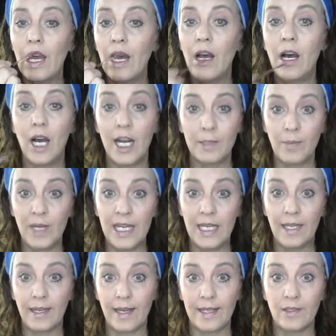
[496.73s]
hot
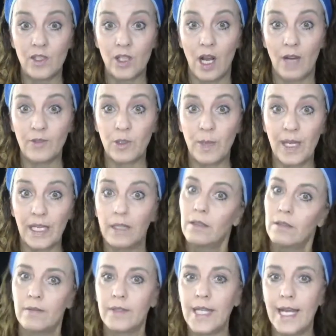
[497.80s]
pink and soft pink
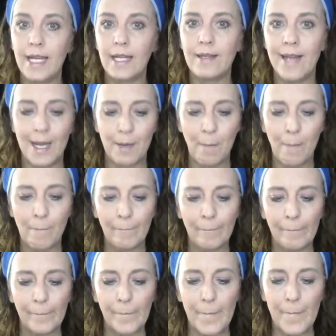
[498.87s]
day and night
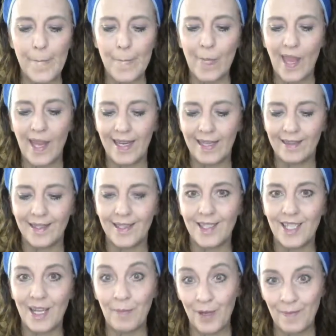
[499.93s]
in the
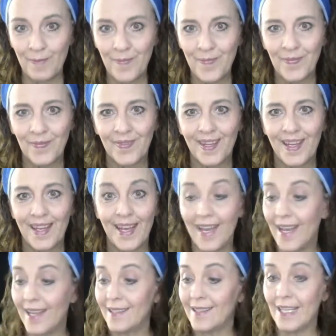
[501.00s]
summer.
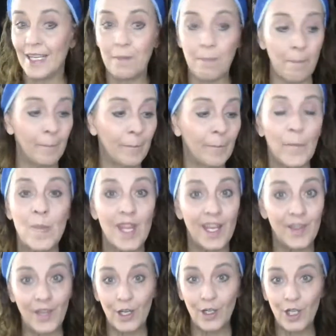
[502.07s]
And um,
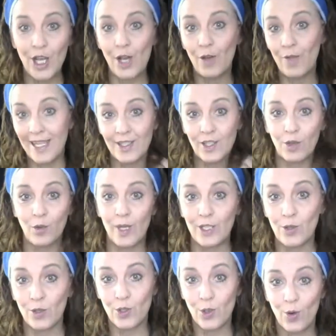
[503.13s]
there you go. That's a quick
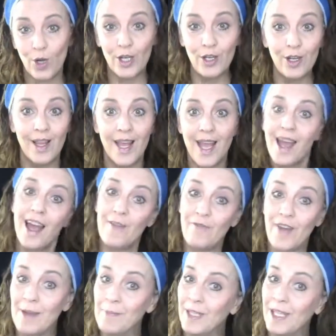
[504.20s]
tutorial, a
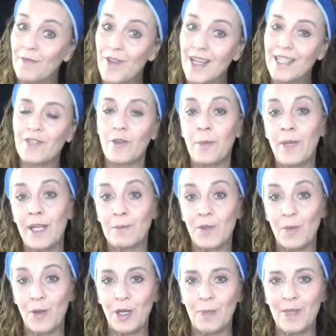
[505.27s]
five minute face from
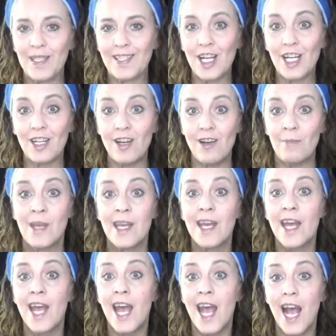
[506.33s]
kimsbeautybizz.com.
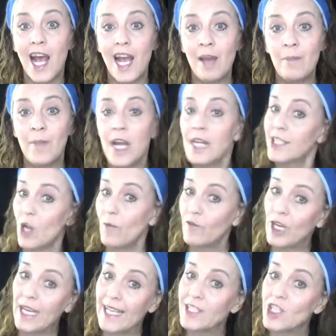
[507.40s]
Um, don't
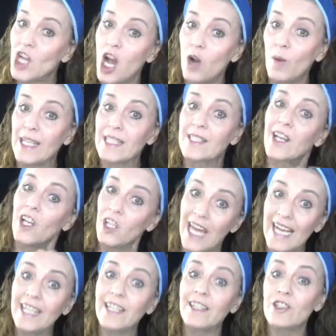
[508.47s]
forget to always
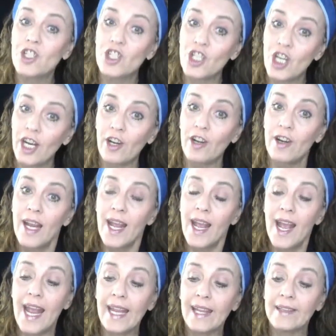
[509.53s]
like, share,
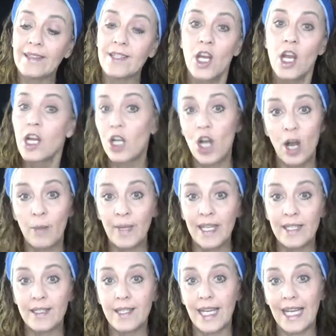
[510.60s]
and
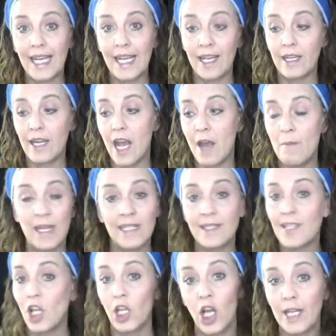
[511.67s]
comment. It uh, means
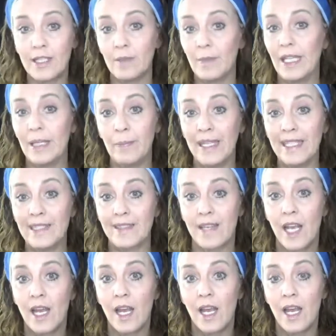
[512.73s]
a lot to me. It means
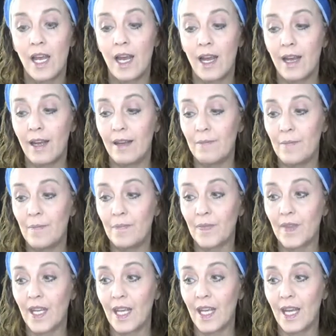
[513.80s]
uh,
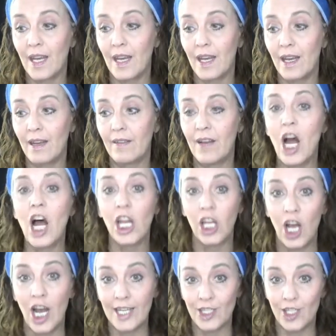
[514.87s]
uh, a
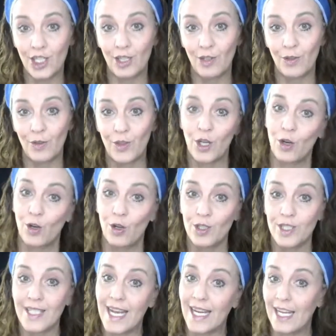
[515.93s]
lot to the
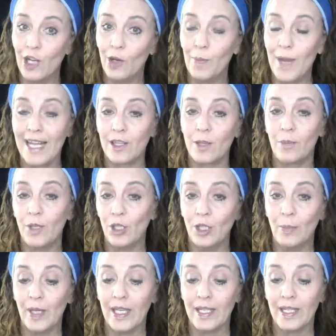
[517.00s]
girls that help at the Beauty
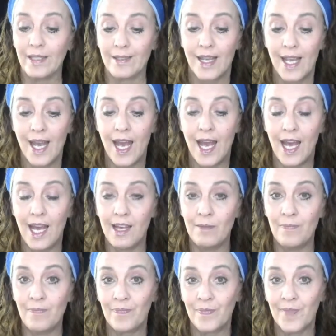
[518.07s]
Bizz.
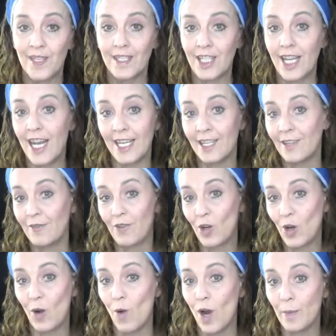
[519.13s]
Um, to kind of
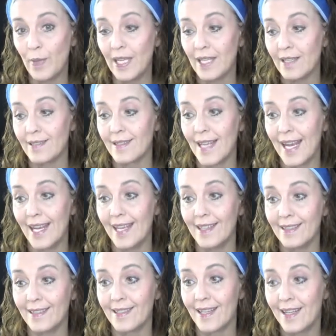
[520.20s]
grow our biz
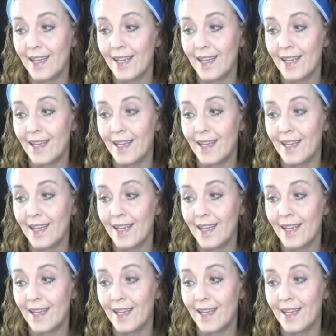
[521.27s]
and